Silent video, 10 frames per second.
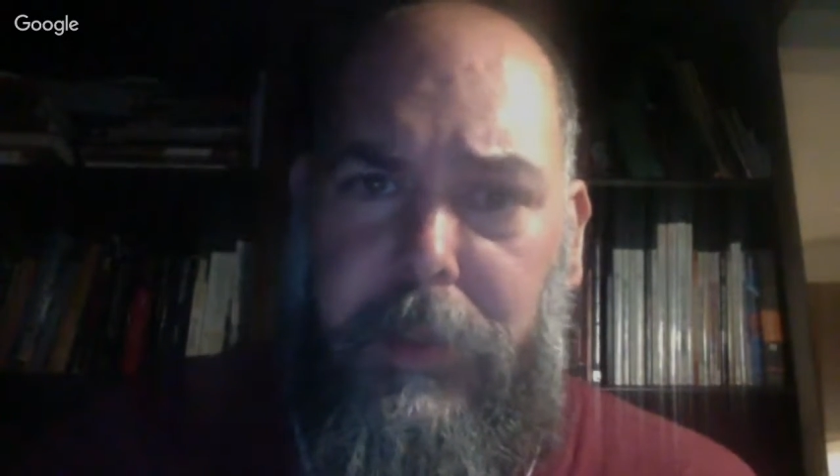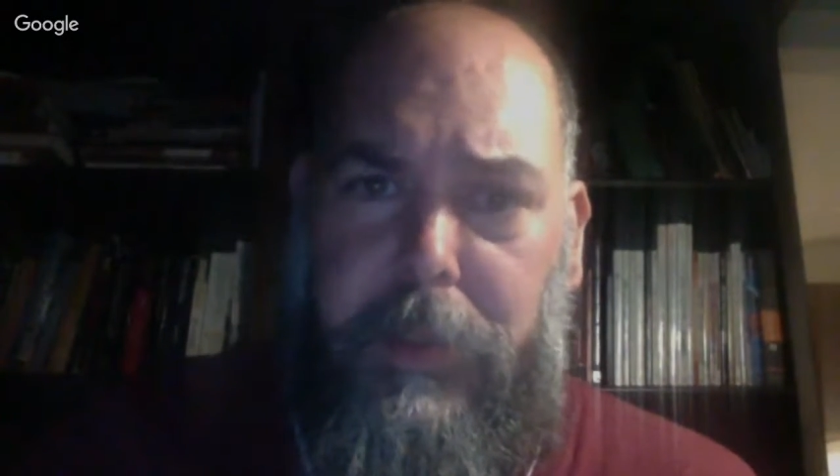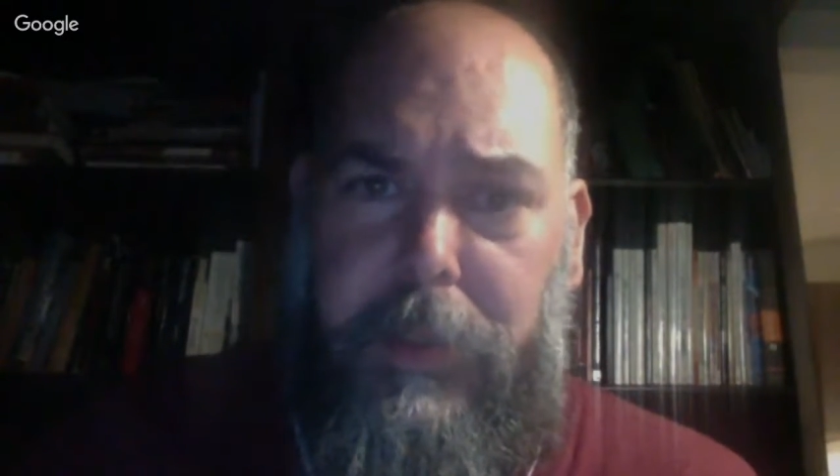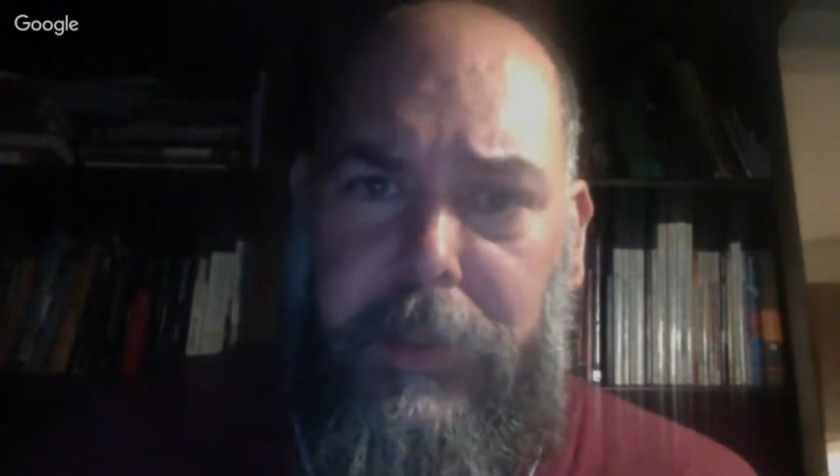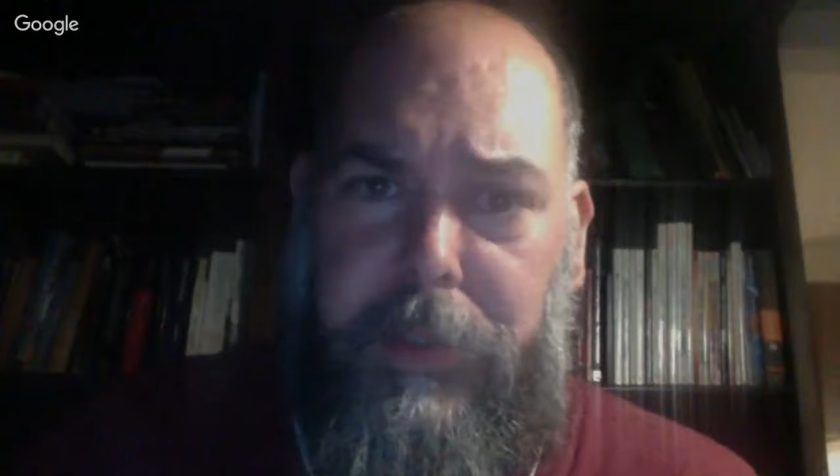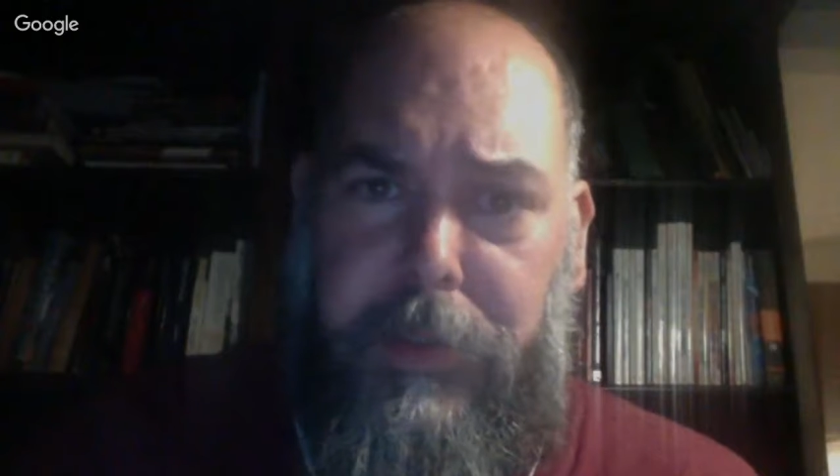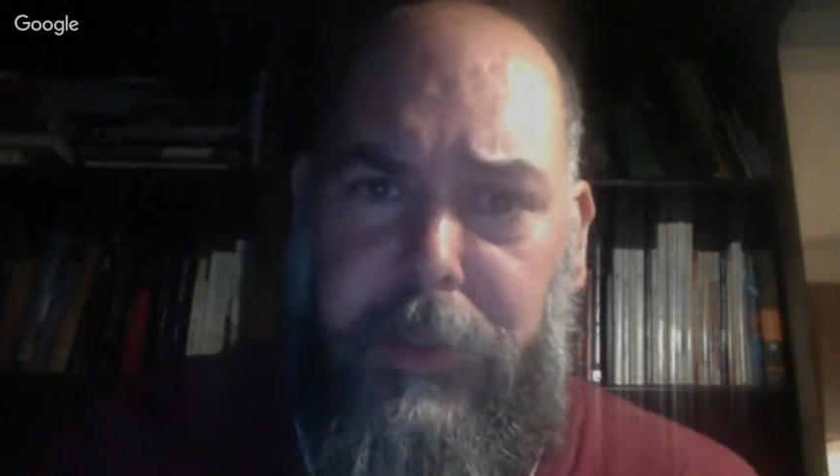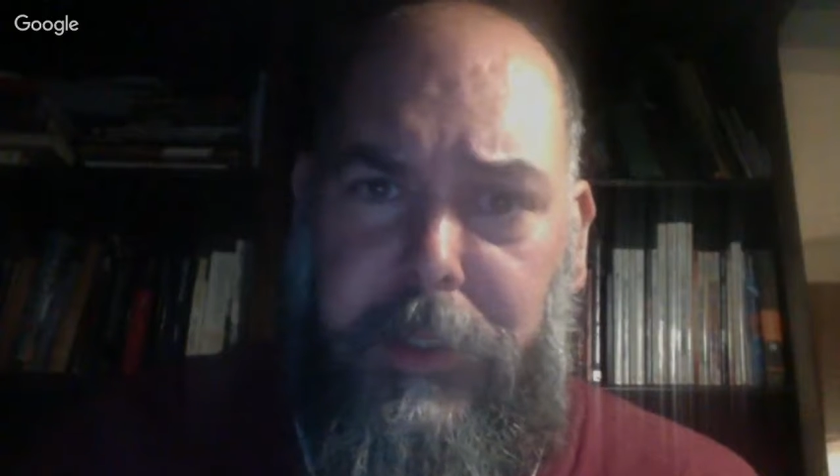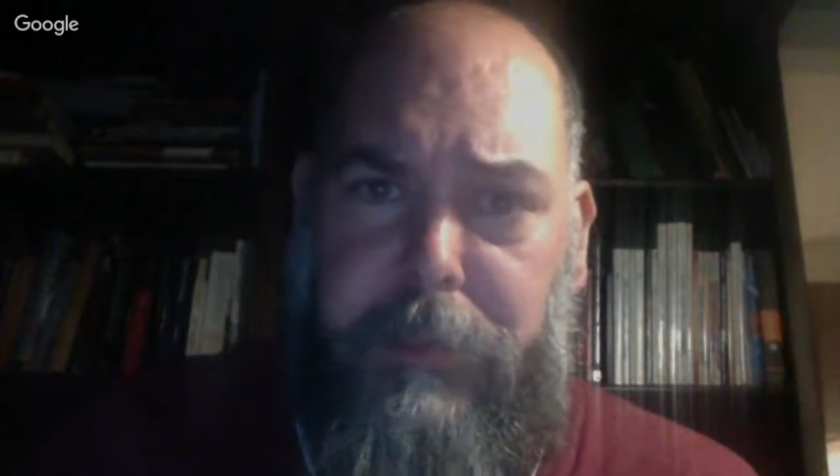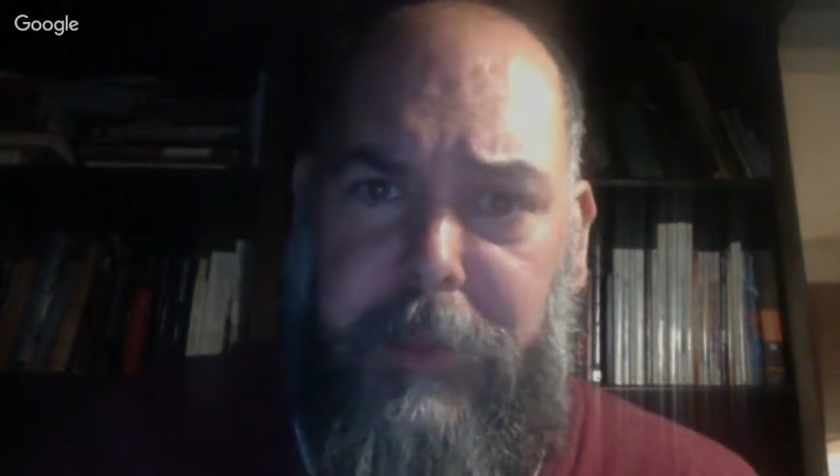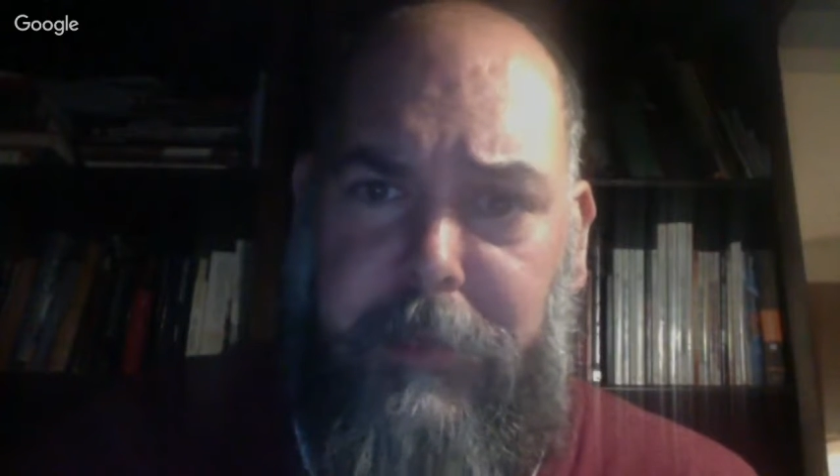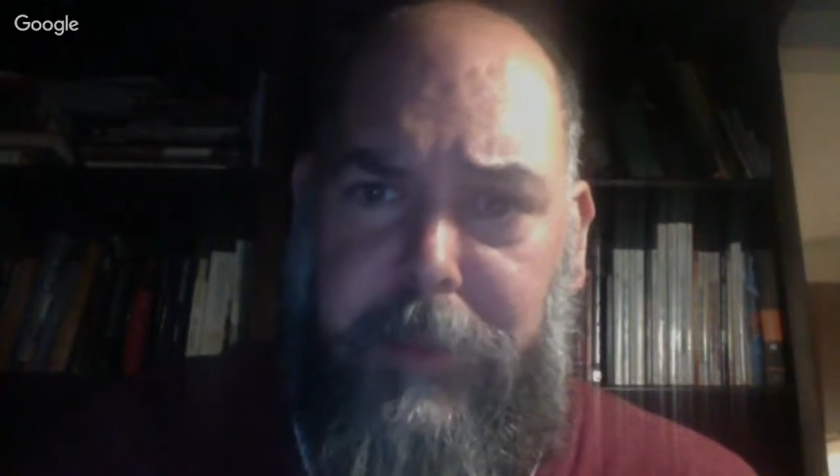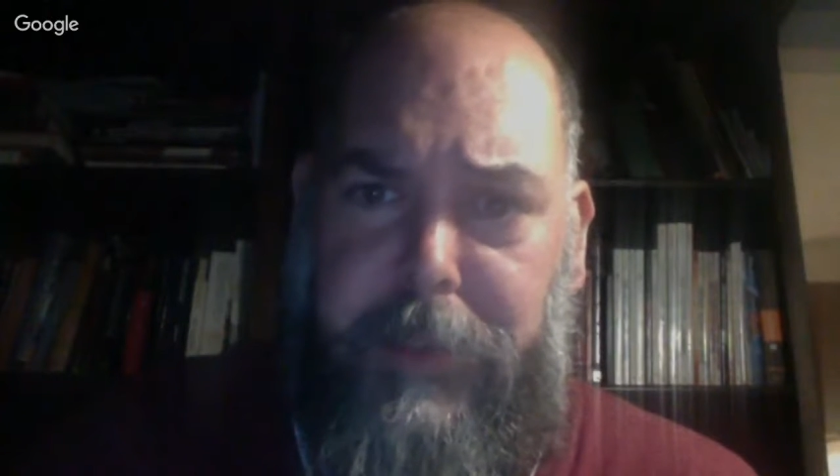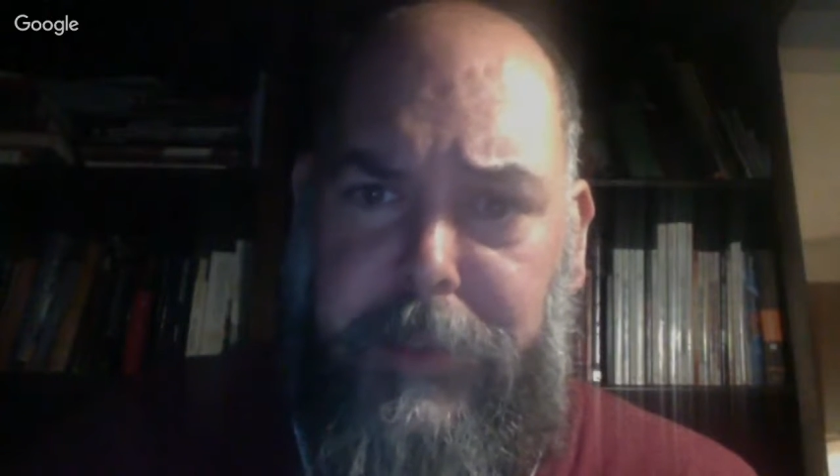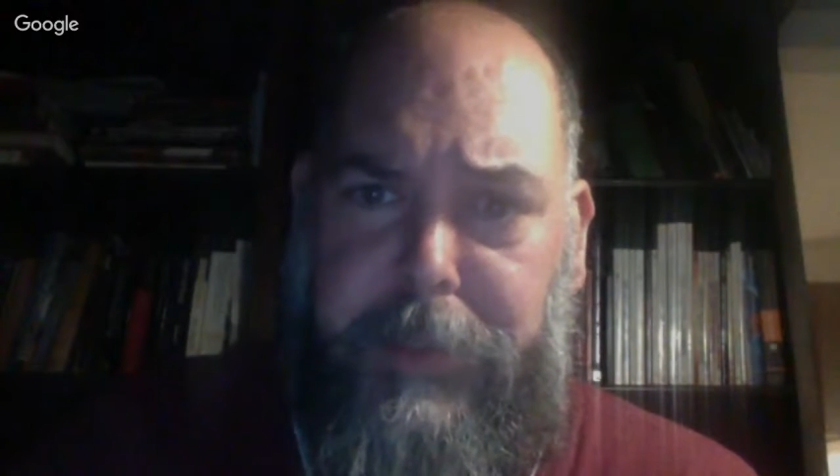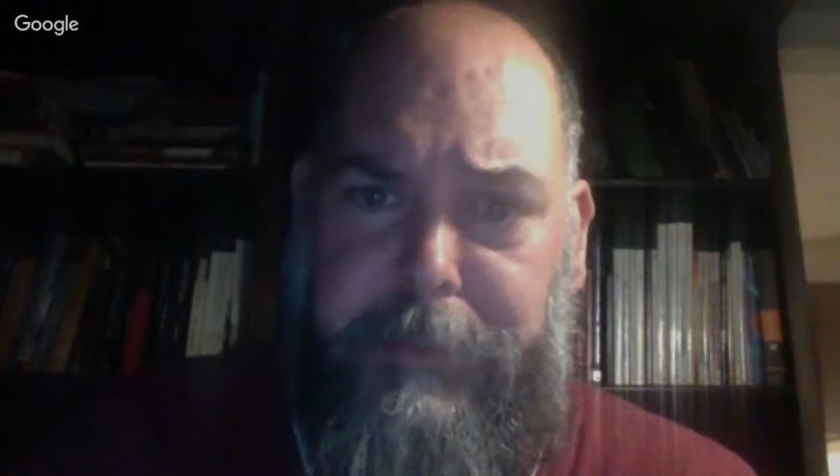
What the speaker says: enjoy this beverage